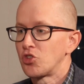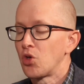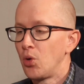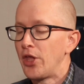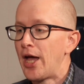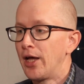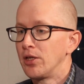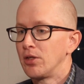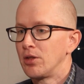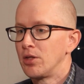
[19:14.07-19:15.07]
so
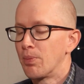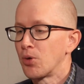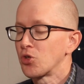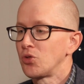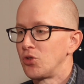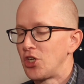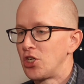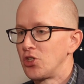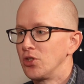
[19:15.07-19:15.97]
that the personalization